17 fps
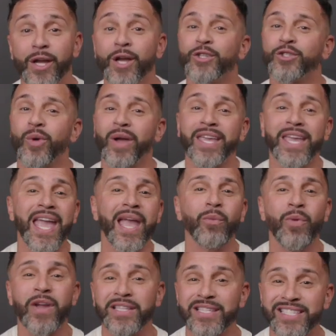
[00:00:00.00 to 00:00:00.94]
So I
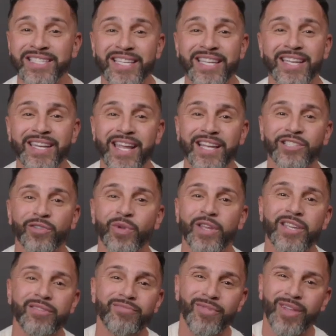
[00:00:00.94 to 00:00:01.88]
can't wait to see you next
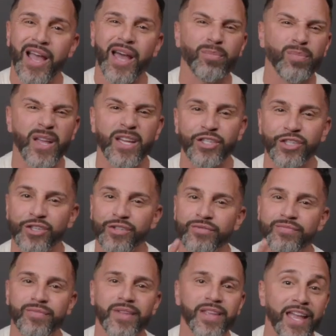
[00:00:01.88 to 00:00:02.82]
week. God bless
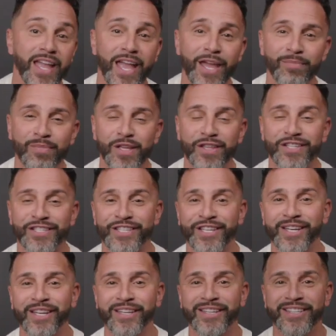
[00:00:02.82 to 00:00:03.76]
you and be the
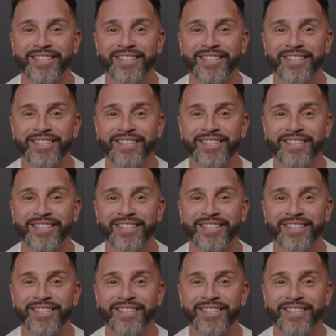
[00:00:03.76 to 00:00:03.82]
city.